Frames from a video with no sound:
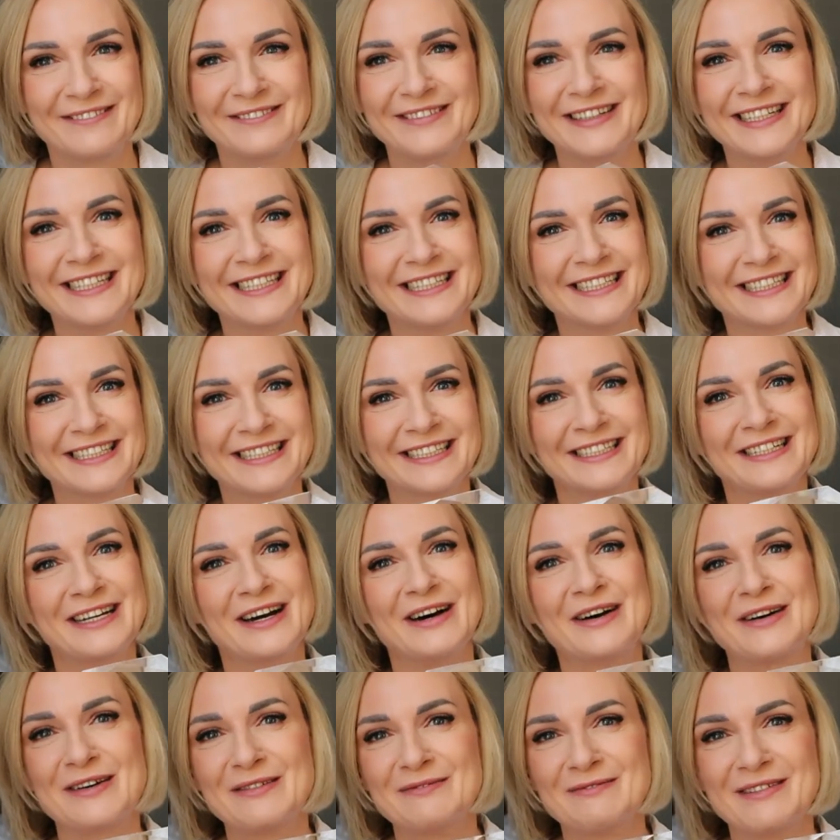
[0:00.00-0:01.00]
I mean,
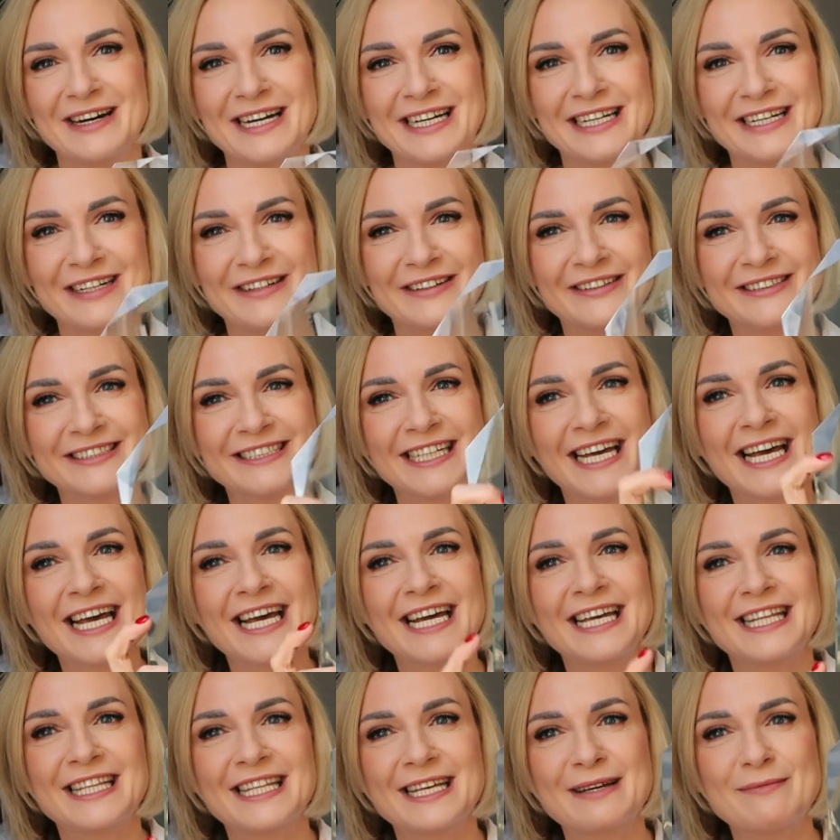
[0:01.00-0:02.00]
oh my God,
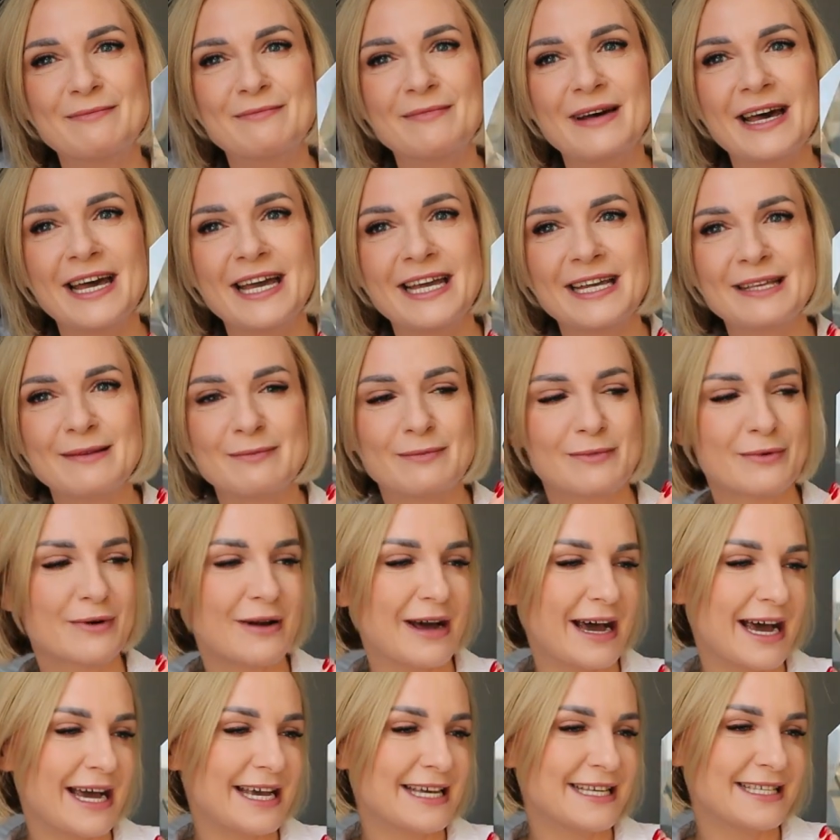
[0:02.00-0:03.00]
the main
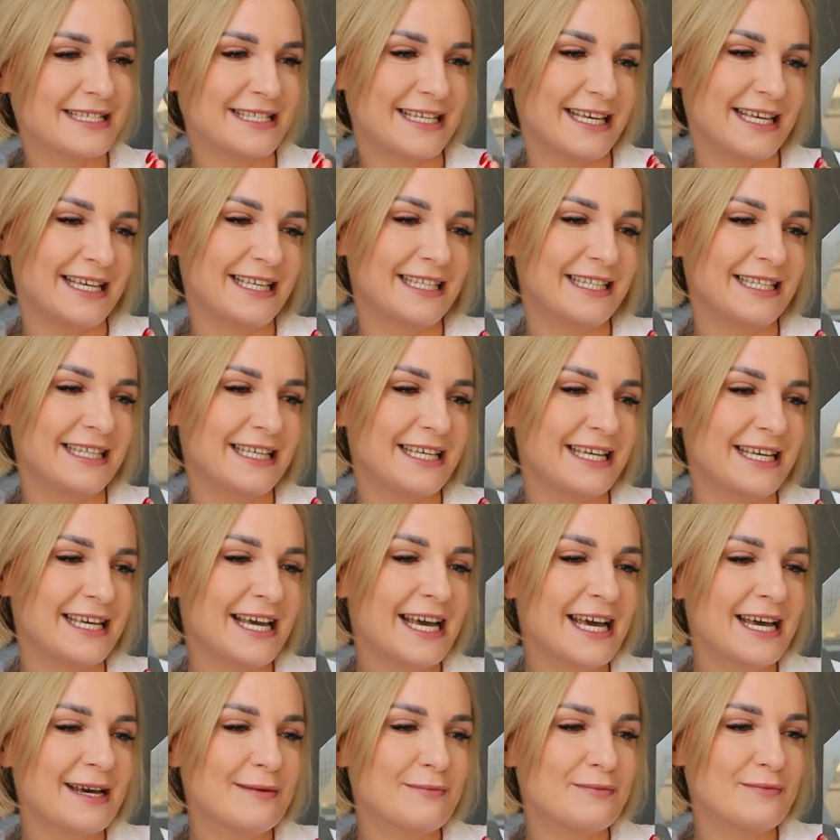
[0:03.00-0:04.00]
prize in the
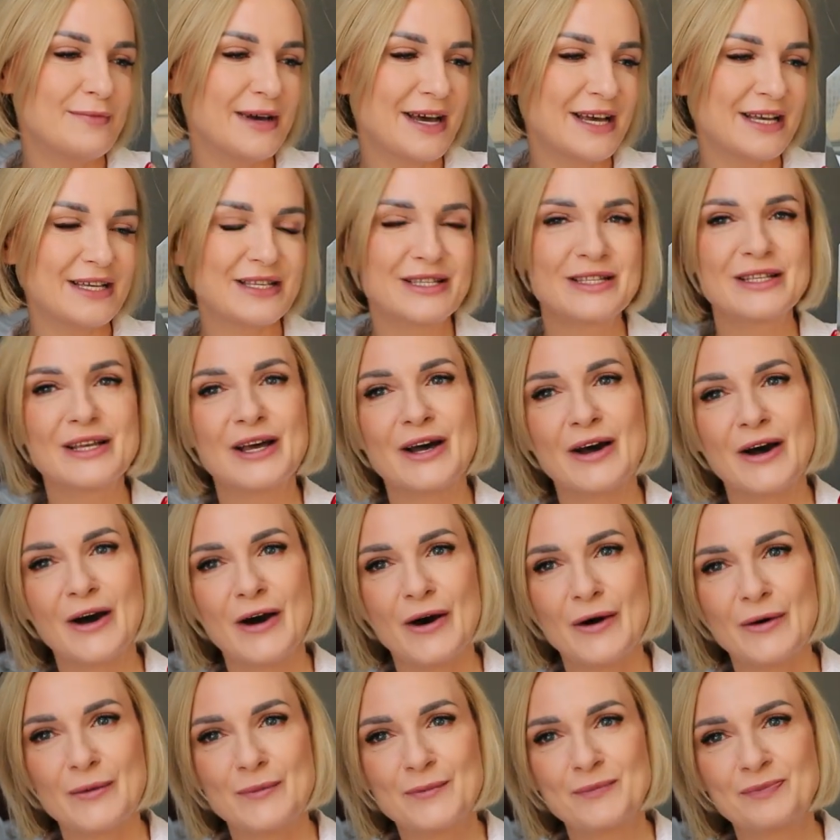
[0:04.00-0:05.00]
Best
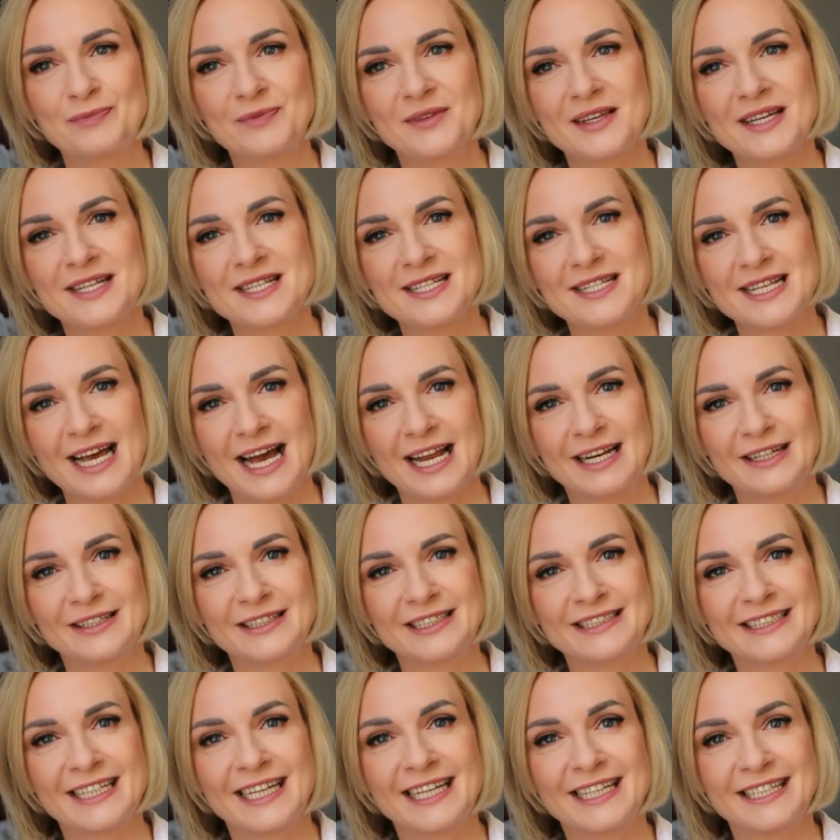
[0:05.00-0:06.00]
Home
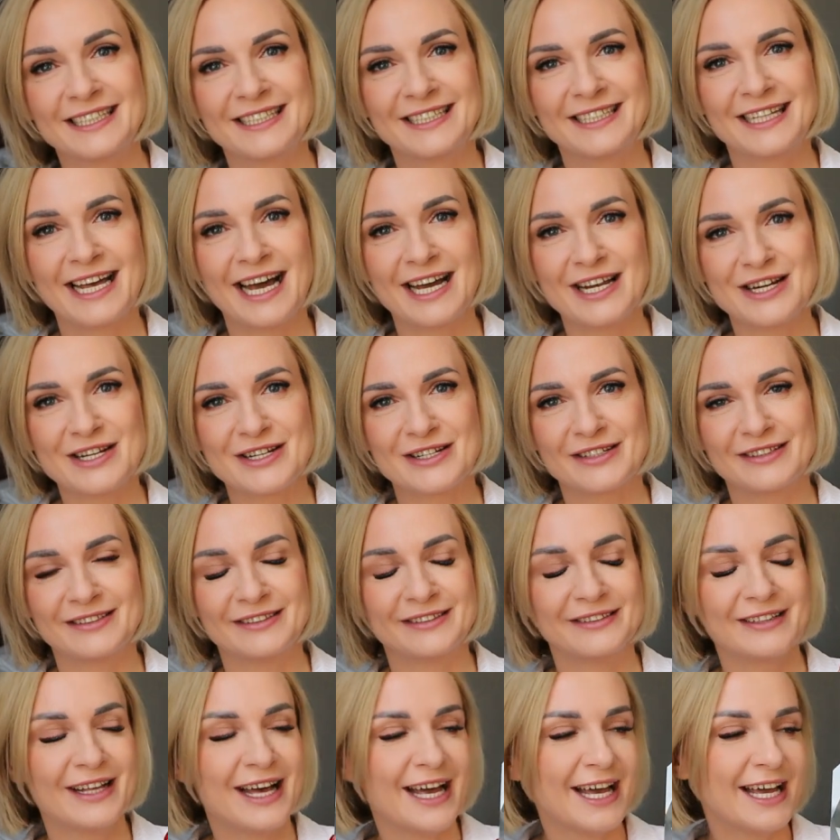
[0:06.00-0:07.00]
Salon
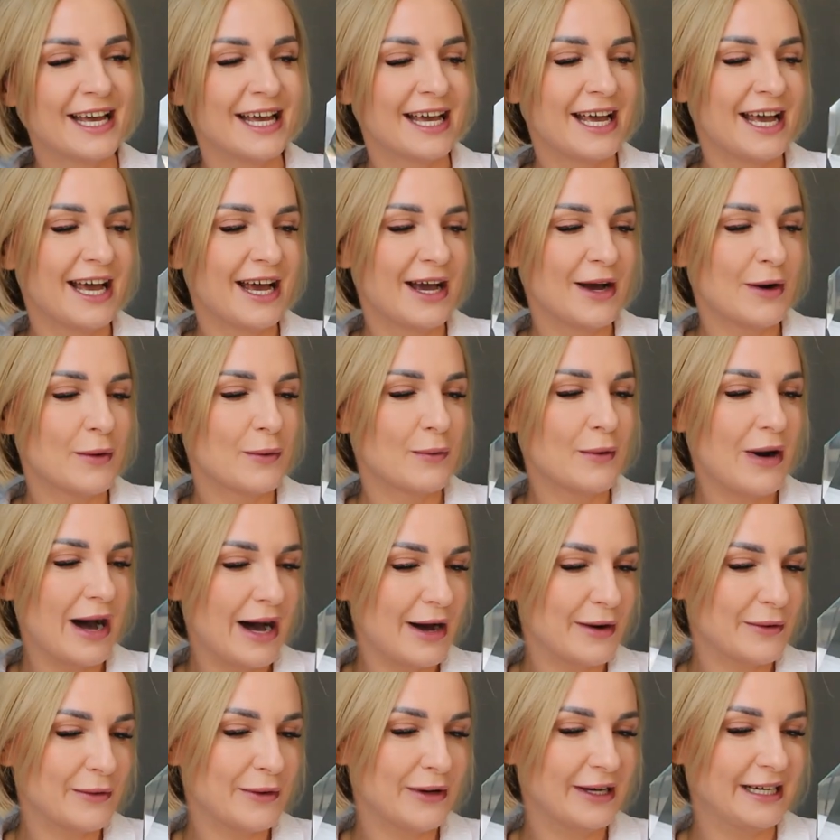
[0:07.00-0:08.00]
National.
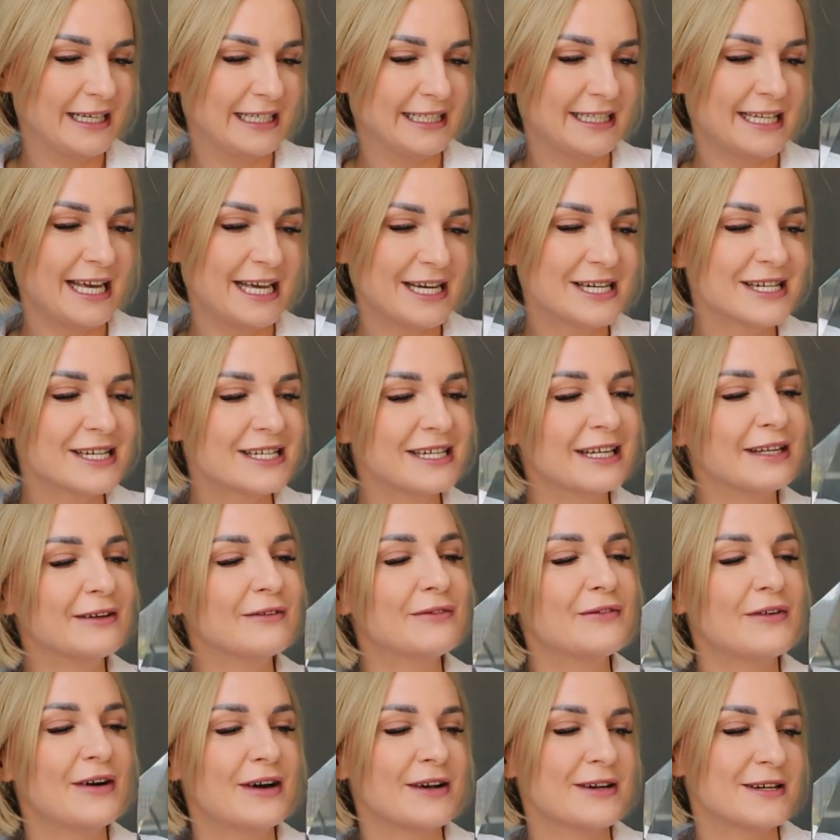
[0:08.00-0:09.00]
Wow, national
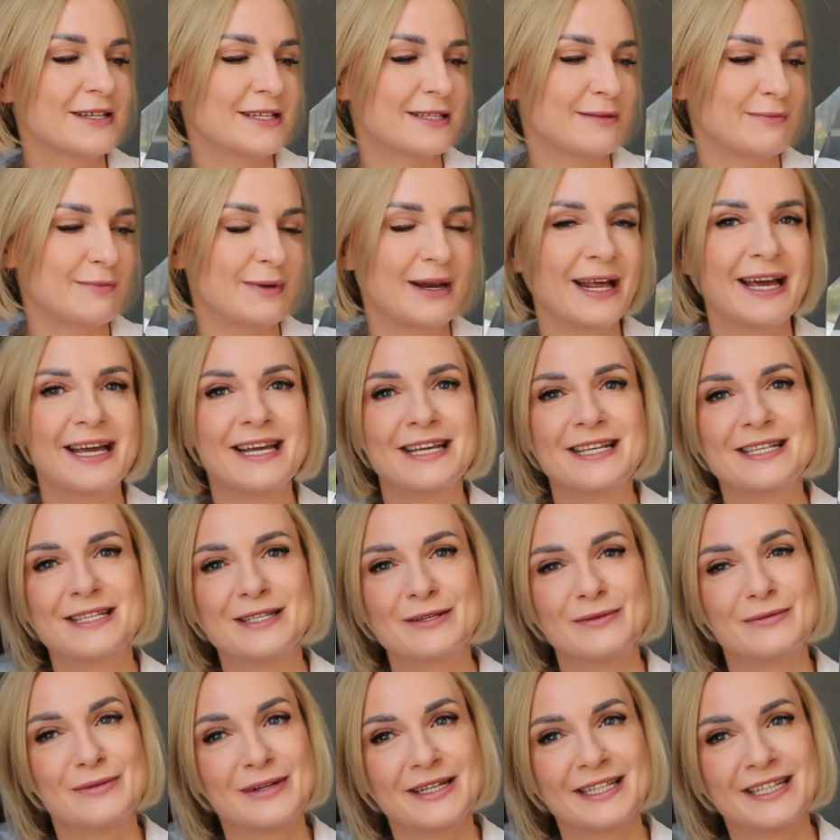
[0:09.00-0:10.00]
first place
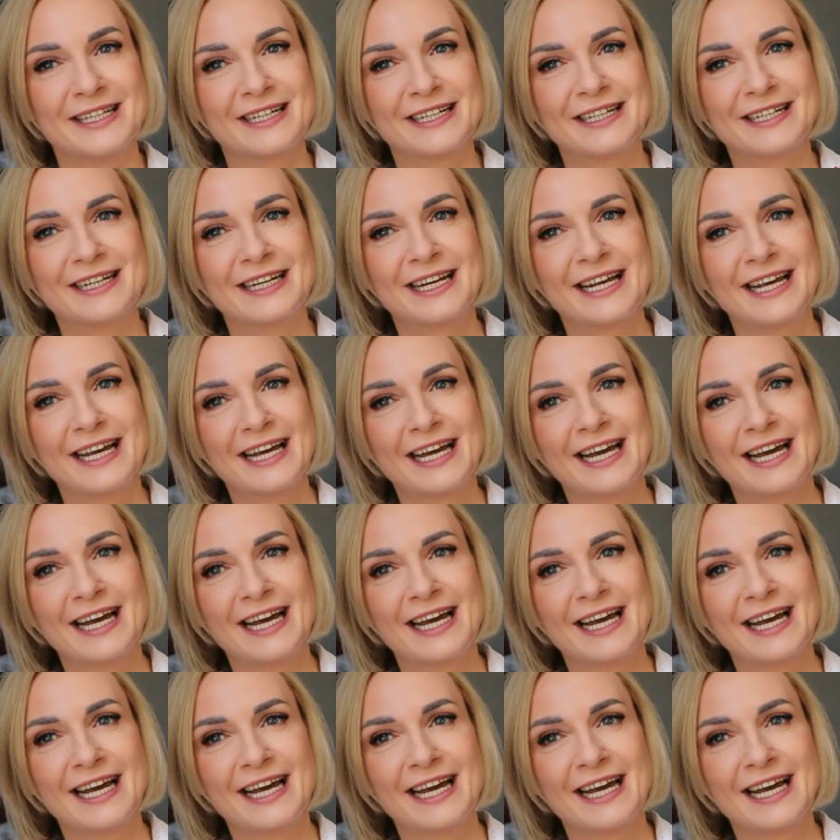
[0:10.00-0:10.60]
winner.